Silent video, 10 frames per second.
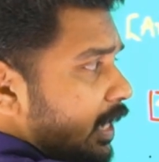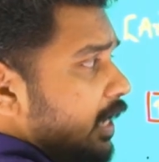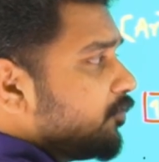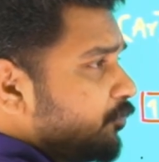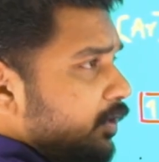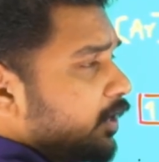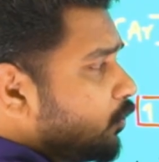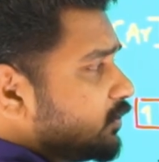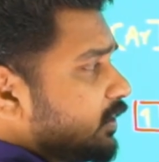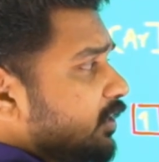If you are
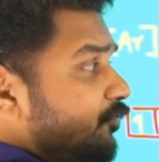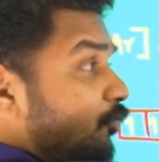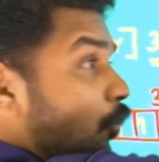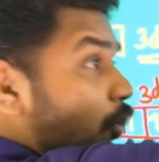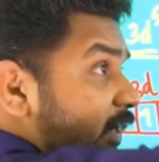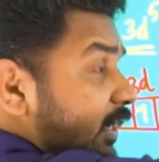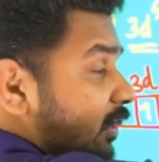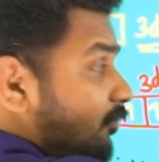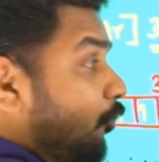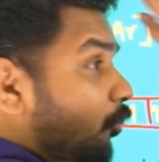using
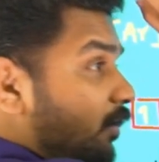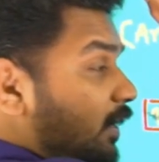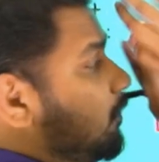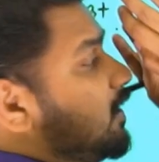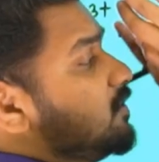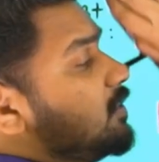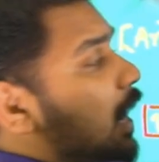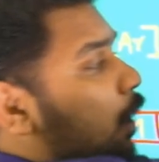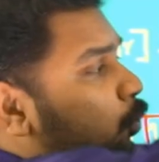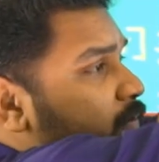4d means the
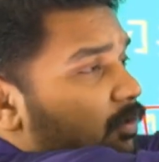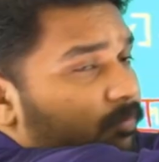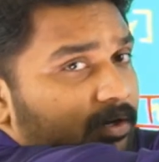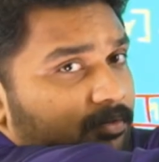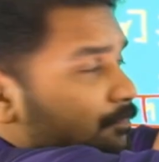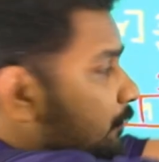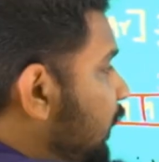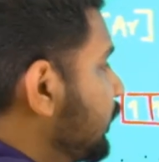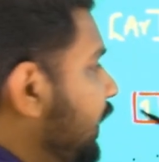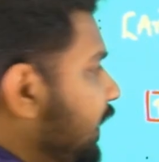outer one,
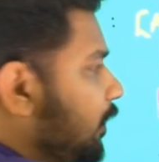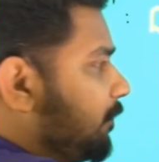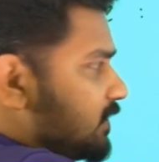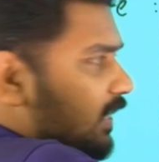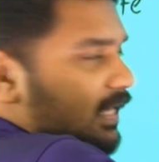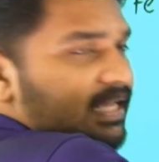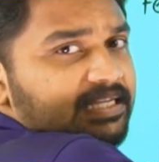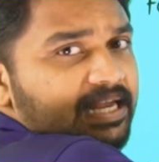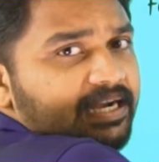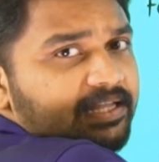3d means the
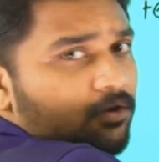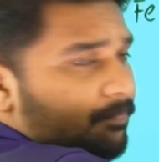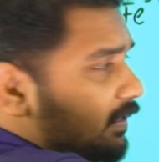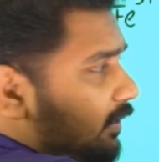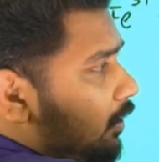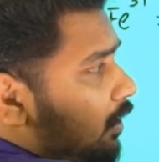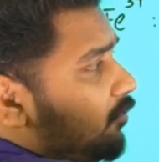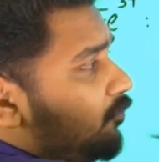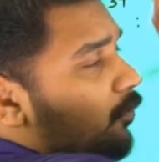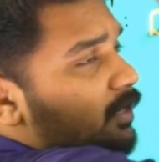inner d orbital,
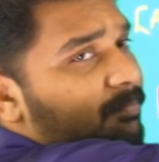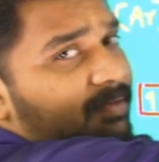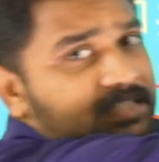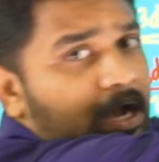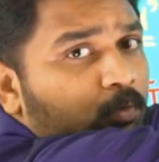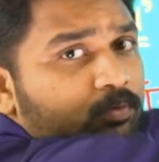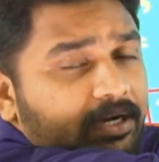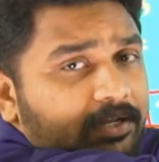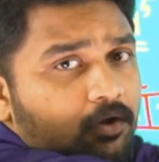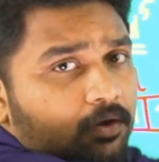4d means outer
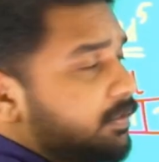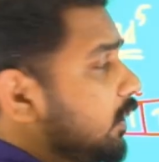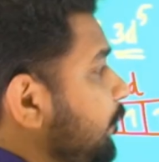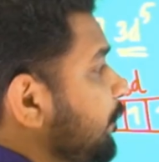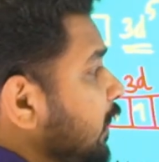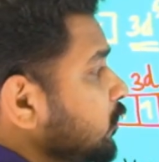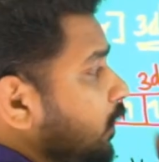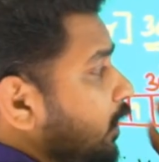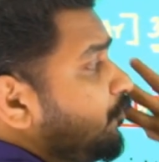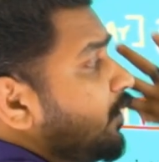d orbital. So
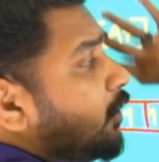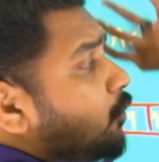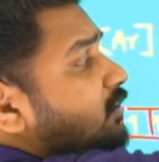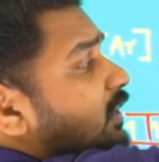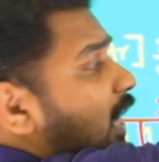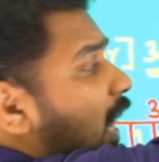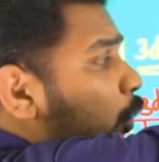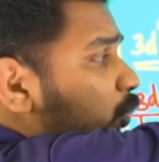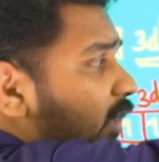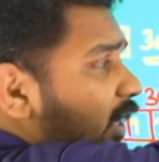if you are using
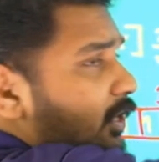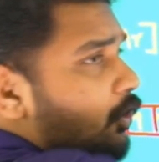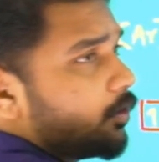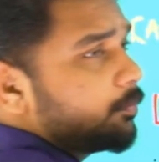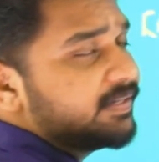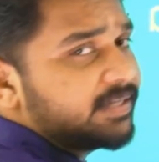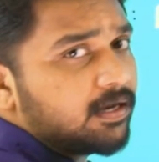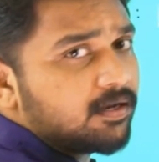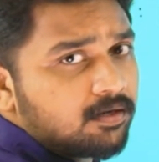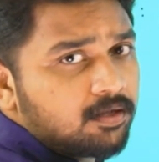outer d
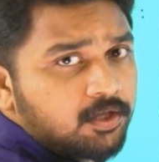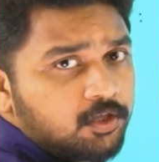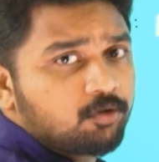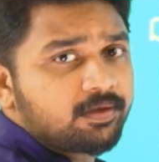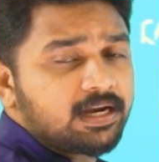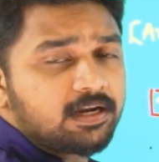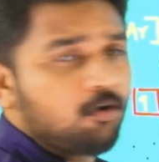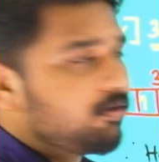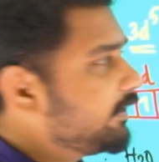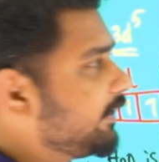orbital, you can
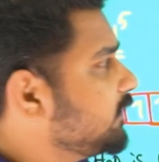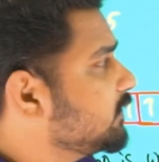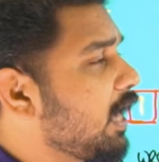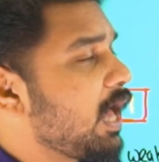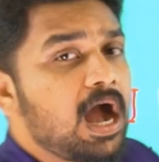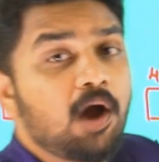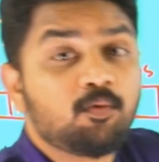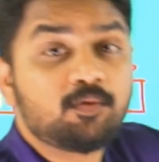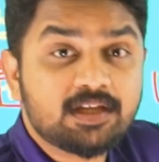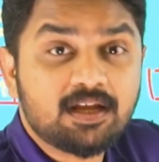call it as
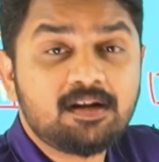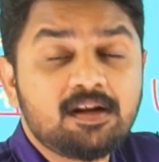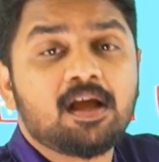outer